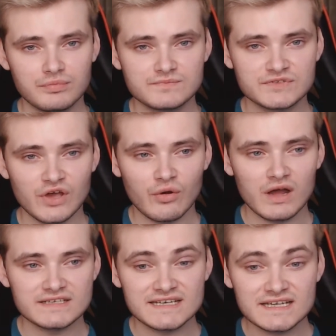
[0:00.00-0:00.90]
So I
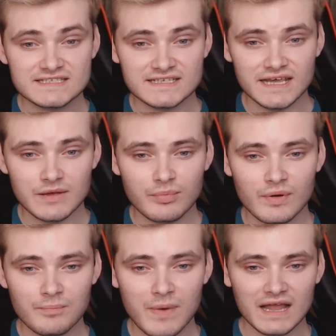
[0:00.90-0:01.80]
deleted it.
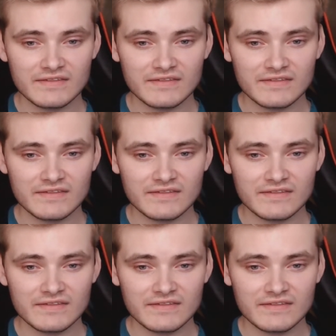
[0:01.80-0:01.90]
But back